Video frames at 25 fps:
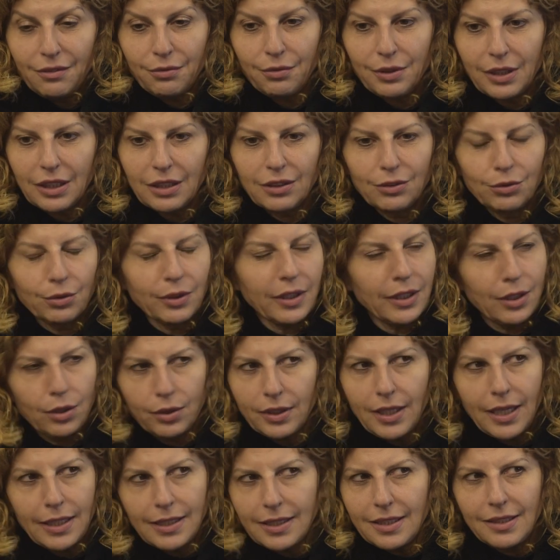if we can all get
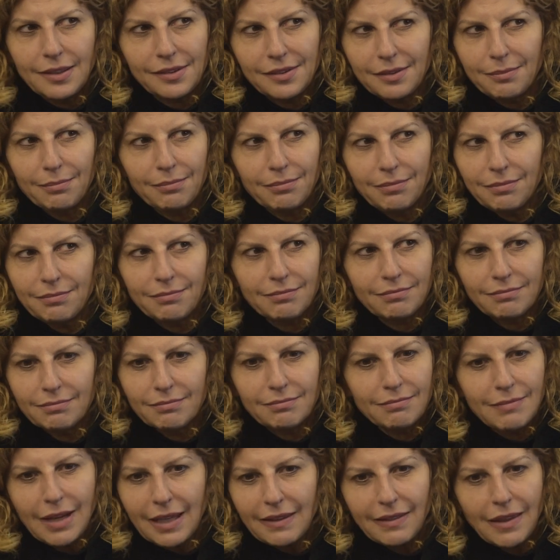on our knees and
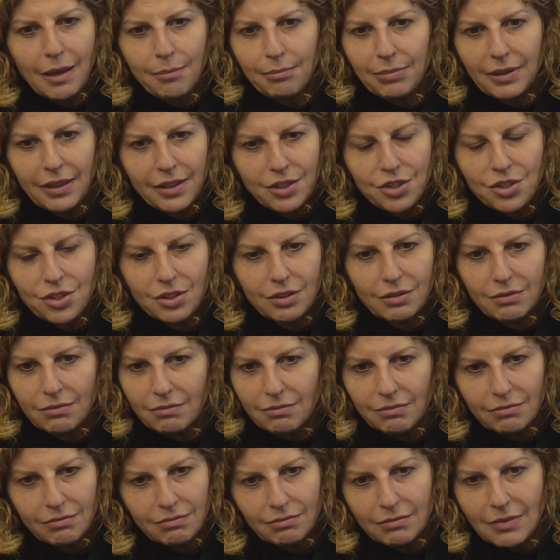make that pledge
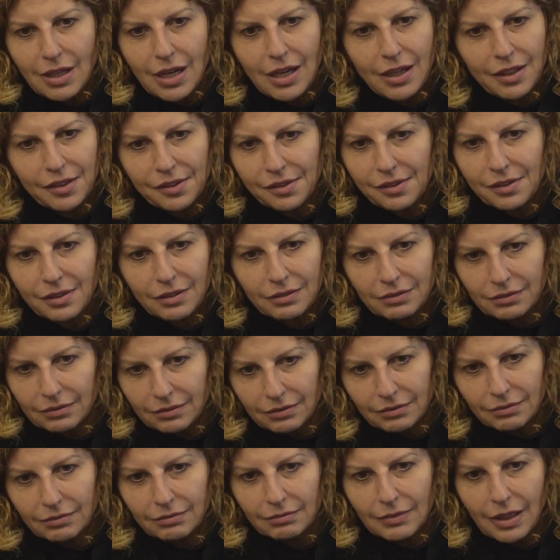and ask
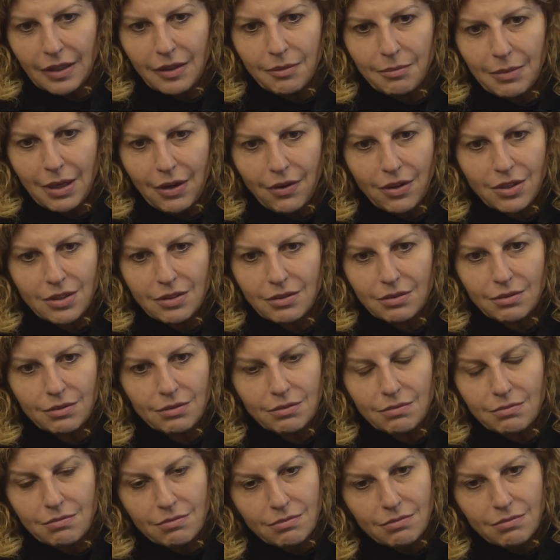Mother Mary
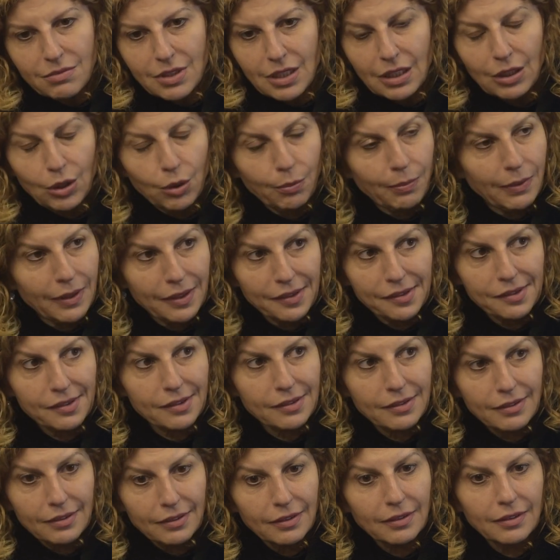to help
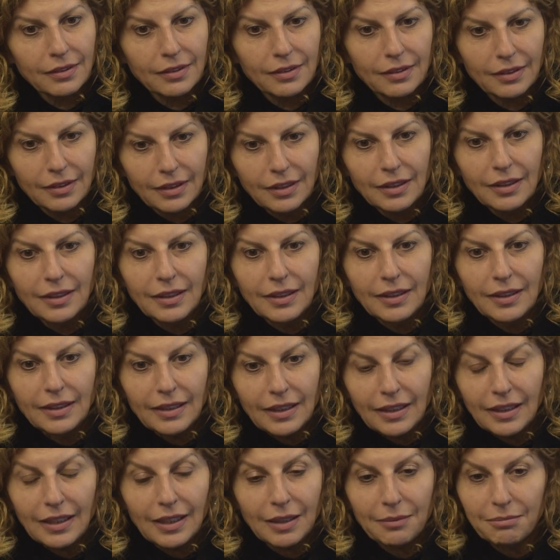us.
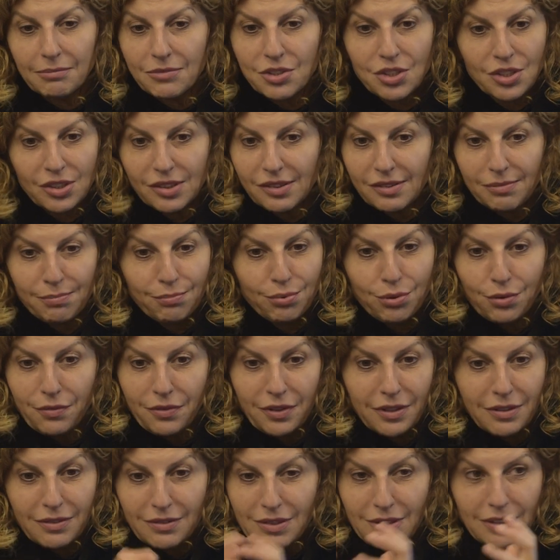She's
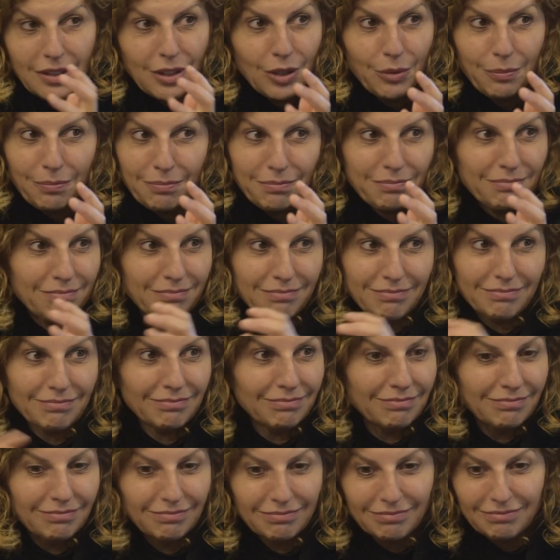proven to help
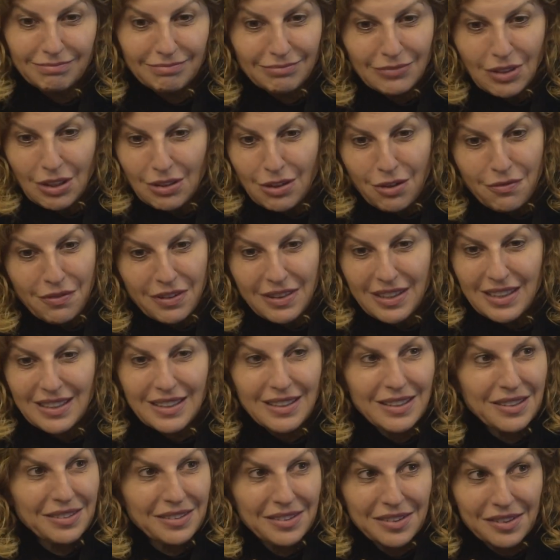over the
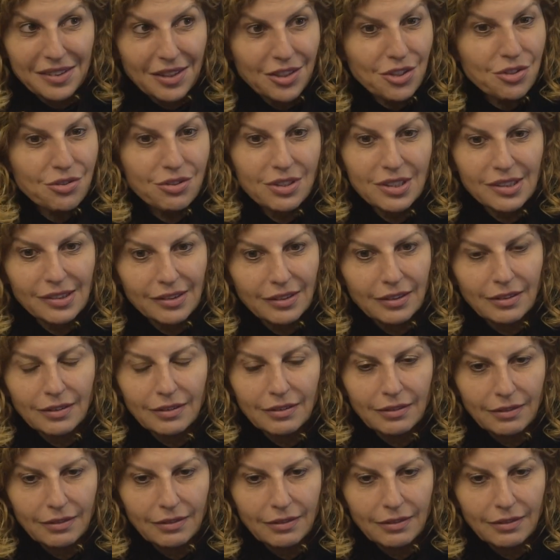years and centuries. And